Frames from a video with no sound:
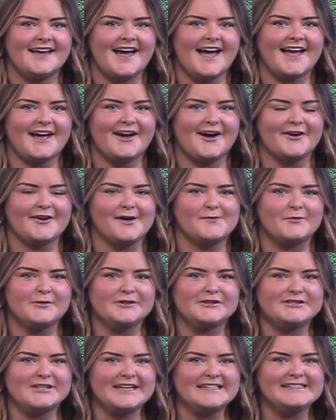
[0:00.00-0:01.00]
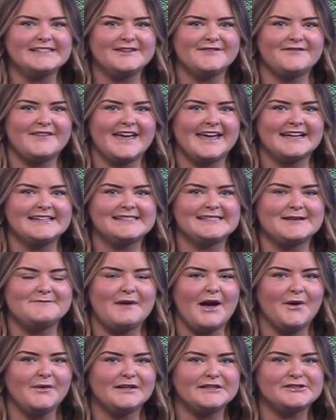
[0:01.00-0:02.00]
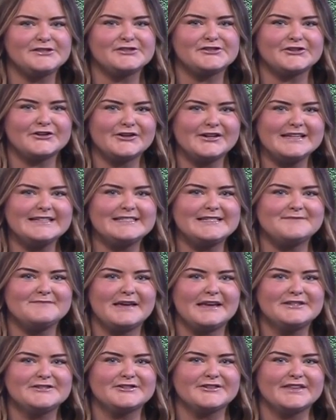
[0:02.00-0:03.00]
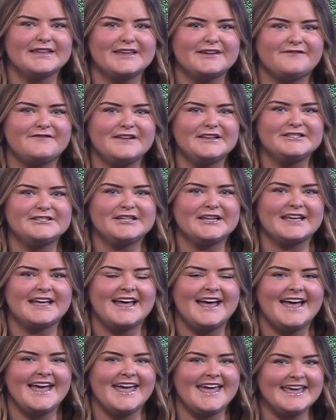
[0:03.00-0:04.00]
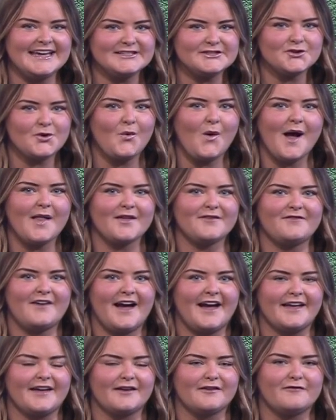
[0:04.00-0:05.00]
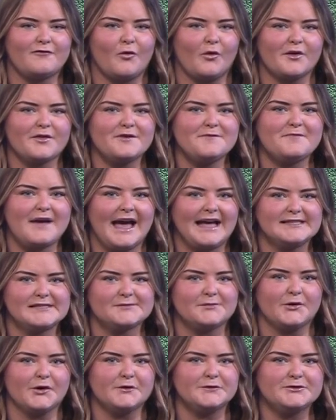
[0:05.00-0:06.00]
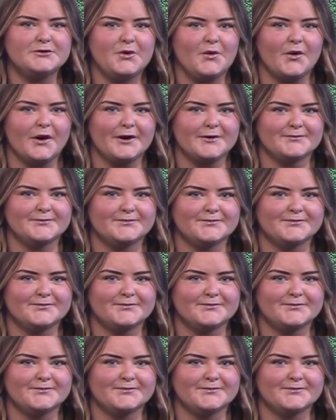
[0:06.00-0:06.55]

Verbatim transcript: I caught up with Jason Vance about his journey to Major League Fishing and qualifying for the Bass Pro Tour.